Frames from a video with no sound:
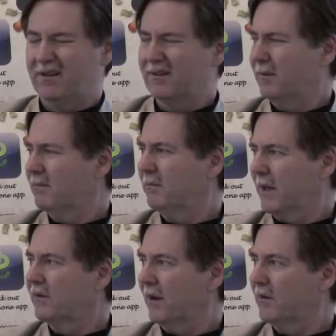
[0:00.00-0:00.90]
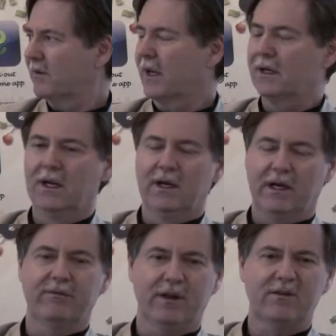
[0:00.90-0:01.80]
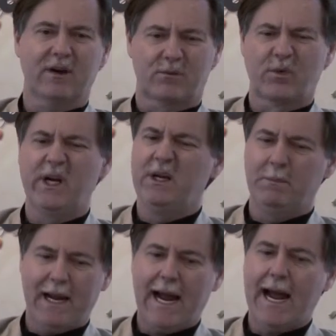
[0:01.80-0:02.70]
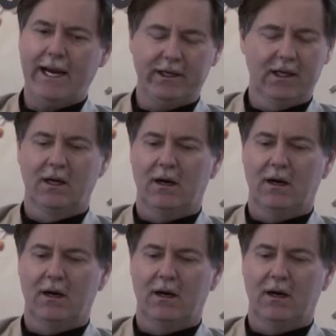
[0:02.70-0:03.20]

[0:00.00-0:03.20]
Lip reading: Does that make sense? That if things got really bad